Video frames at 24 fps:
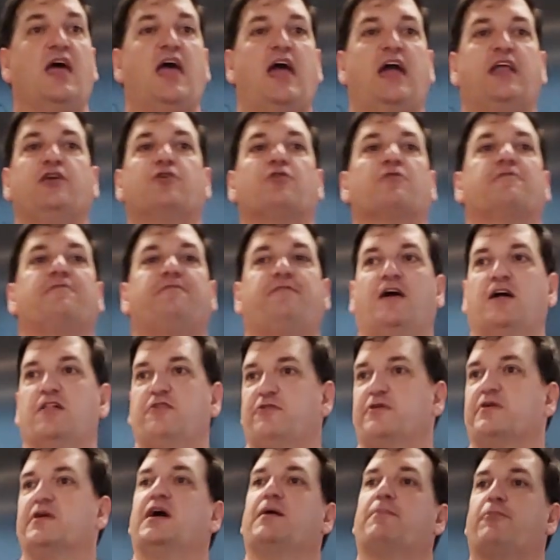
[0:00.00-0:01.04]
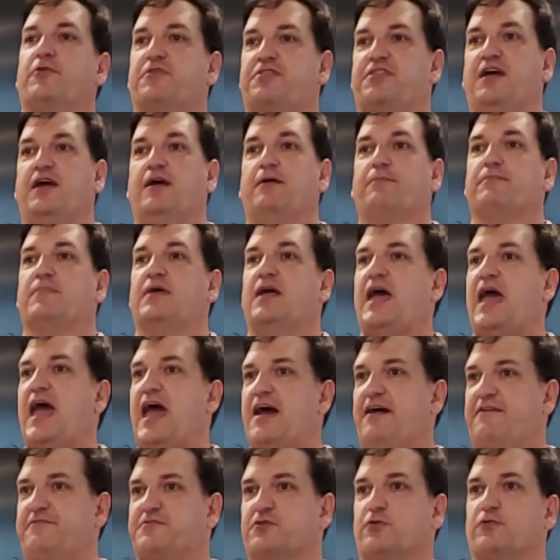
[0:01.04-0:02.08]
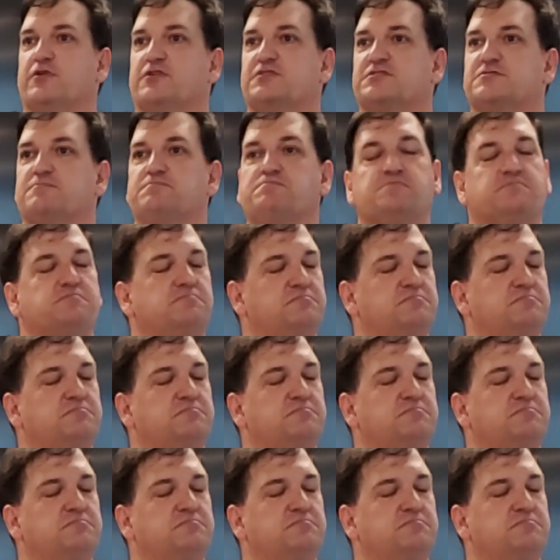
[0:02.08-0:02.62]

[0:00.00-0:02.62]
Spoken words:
and you're following up with them afterwards.